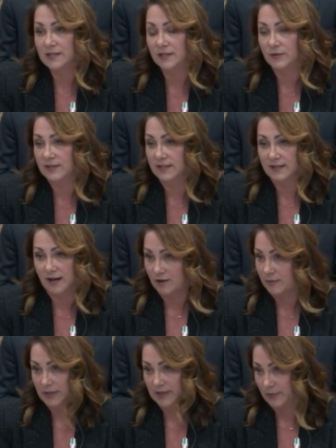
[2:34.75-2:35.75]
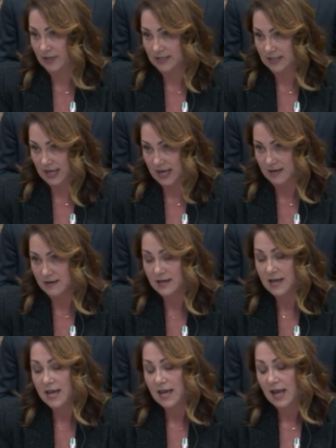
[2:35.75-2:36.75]
So it's a standard-based price again.
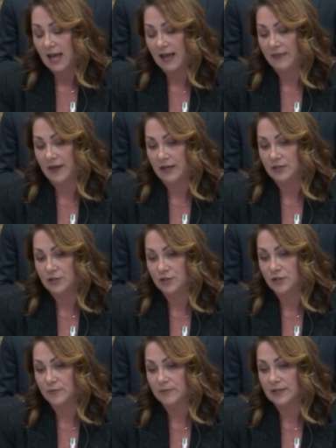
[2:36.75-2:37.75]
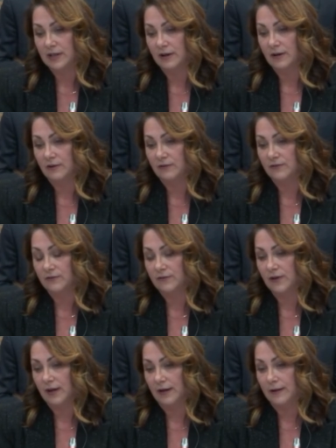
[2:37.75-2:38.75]
And then in terms of
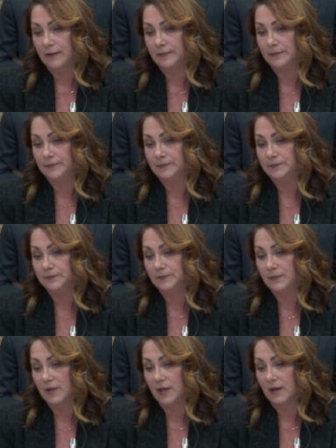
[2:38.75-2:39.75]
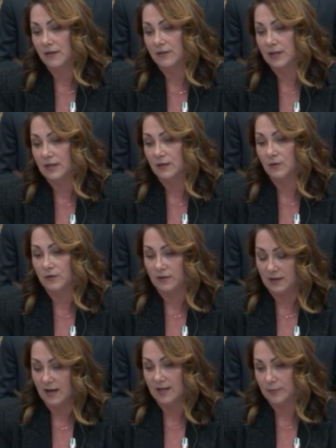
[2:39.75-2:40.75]
the
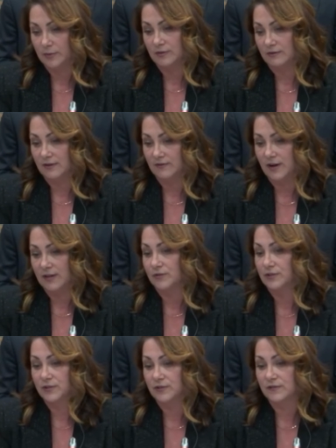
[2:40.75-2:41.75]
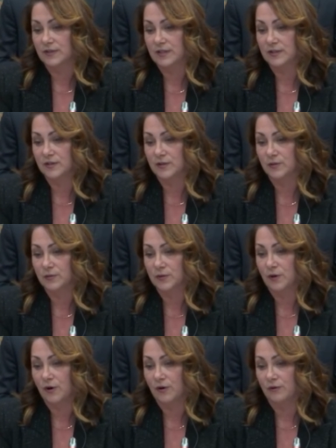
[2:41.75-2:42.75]
expert advisory services, those
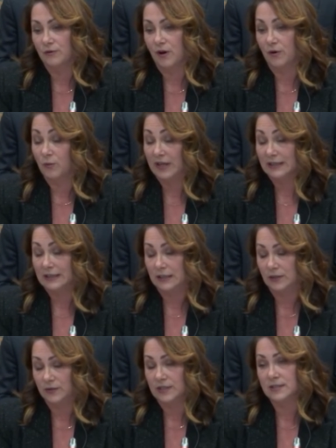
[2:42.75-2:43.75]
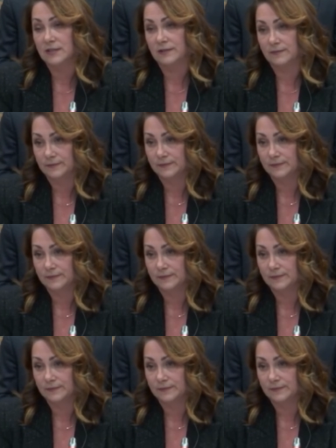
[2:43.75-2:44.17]
are a weekly unit.